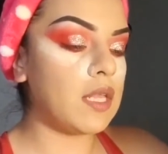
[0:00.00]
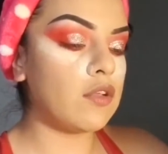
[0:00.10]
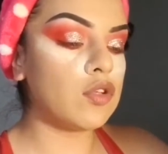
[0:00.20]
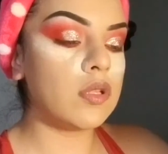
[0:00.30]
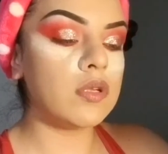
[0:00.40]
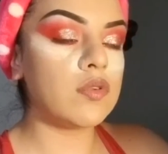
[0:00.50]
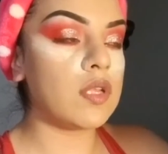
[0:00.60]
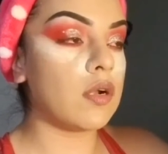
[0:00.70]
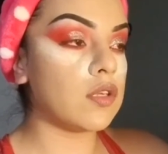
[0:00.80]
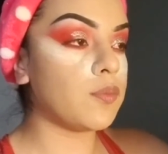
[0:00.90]
I usually use
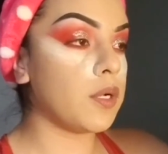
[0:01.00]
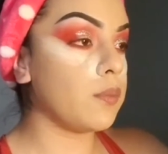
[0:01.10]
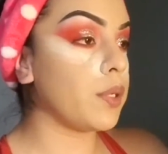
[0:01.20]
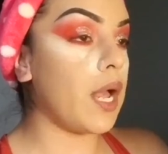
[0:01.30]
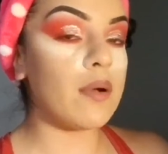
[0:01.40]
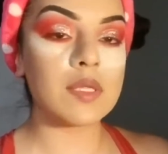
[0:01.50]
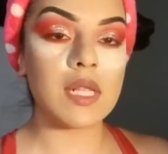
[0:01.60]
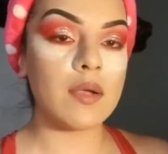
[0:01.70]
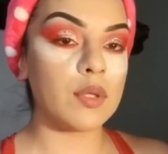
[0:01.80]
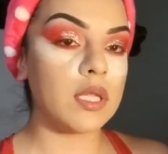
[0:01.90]
Airspun, but I was
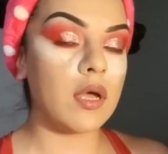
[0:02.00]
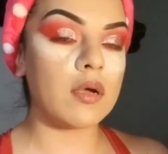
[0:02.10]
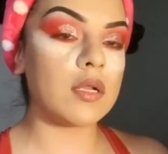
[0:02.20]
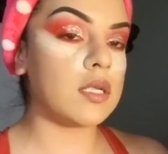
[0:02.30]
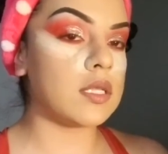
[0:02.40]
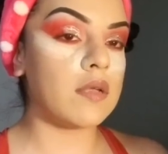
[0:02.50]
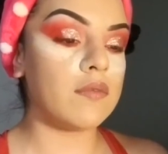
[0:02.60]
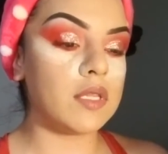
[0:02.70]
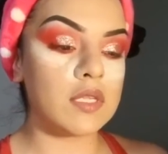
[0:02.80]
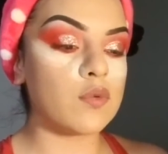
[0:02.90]
like, what the heck, let's give
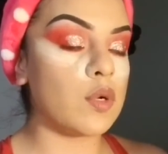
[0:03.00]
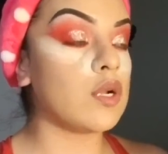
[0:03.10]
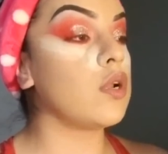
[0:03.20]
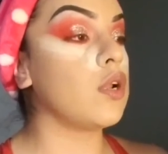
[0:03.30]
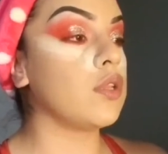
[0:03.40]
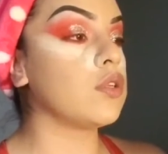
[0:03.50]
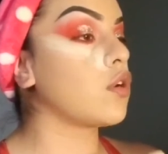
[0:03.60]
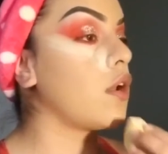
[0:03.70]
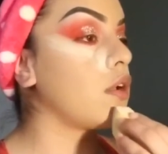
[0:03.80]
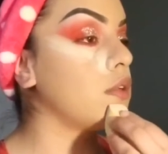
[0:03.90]
it this one another
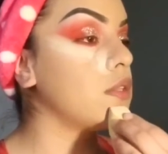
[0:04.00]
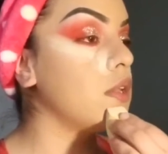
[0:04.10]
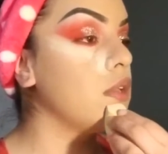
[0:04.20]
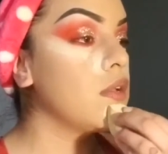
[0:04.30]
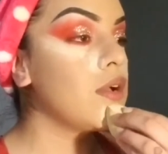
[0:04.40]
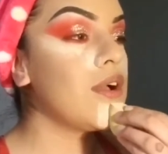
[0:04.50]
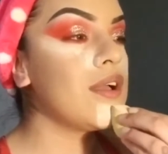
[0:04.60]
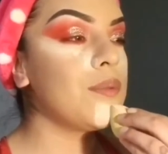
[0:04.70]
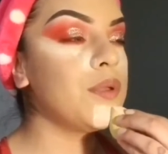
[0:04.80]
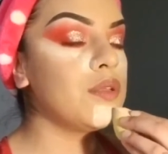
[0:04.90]
try, because I
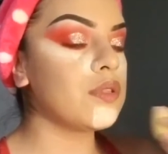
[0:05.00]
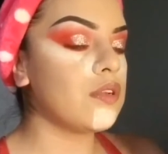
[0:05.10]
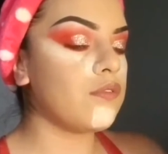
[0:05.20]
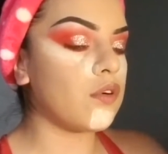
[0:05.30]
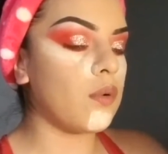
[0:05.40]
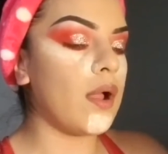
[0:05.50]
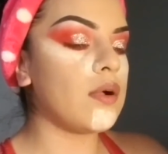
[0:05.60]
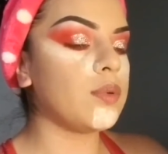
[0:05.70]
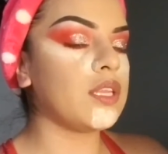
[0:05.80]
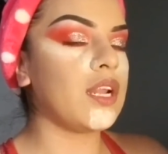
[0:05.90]
had been using it for a
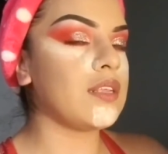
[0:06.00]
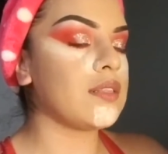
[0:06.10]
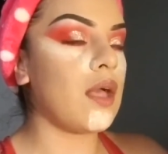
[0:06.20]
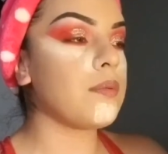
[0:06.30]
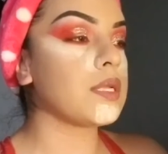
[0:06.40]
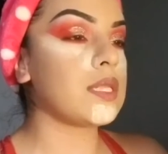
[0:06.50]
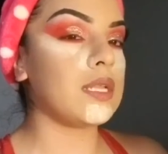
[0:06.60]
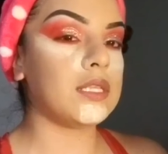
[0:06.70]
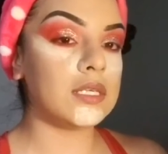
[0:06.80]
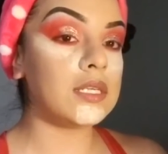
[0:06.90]
while, but then I stopped because I
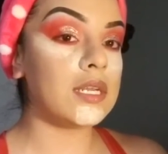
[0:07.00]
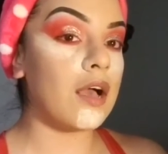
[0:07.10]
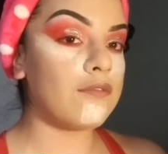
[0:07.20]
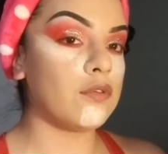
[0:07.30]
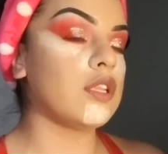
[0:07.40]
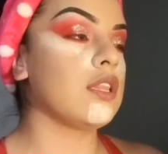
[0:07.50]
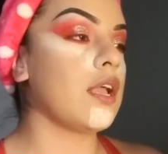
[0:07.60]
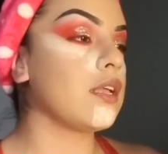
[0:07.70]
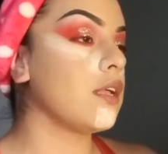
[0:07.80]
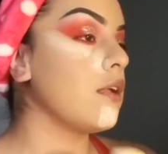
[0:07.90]
did not fully
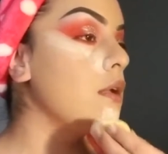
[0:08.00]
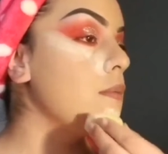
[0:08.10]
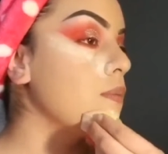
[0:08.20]
like it.